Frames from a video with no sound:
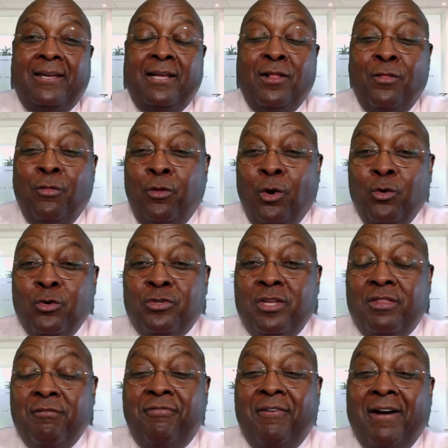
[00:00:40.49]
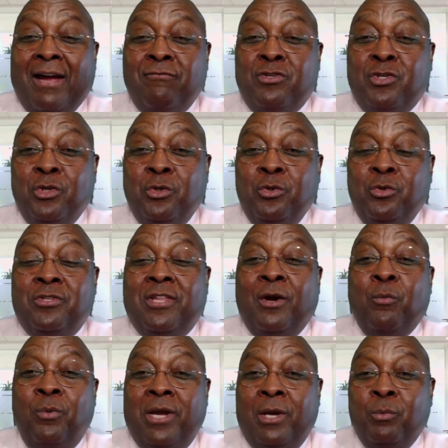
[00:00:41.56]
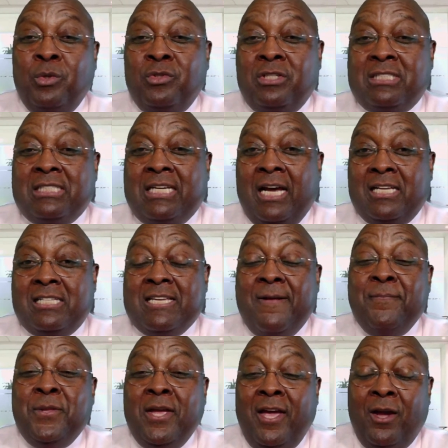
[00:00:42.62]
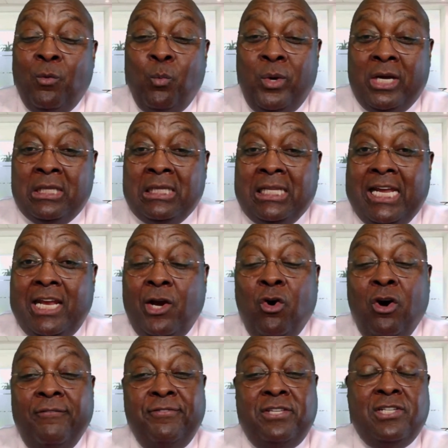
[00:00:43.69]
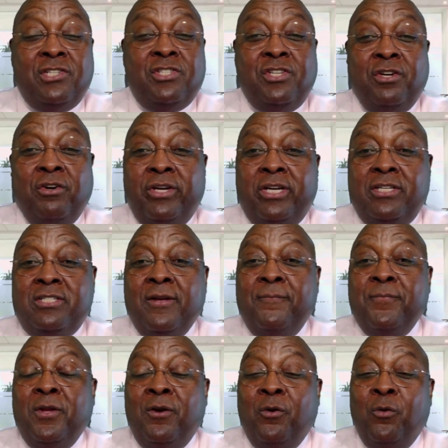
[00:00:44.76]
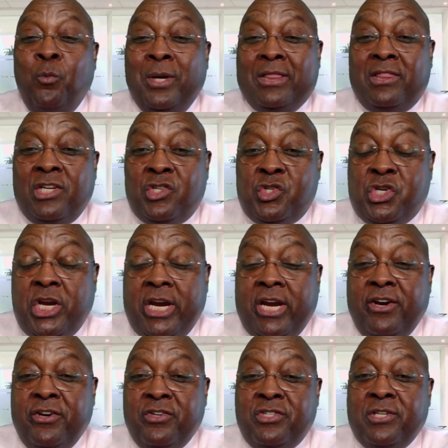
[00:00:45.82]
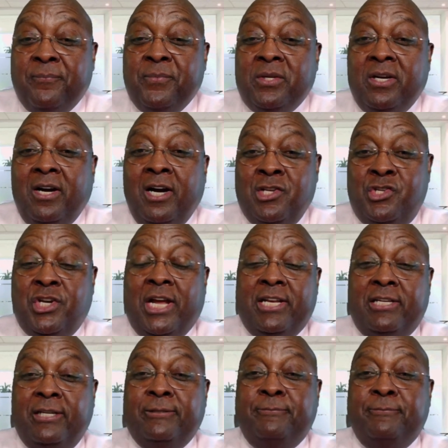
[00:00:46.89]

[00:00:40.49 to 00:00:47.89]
Those are the 5 tools that we will discuss. And we're leading off this series with the chair's agenda.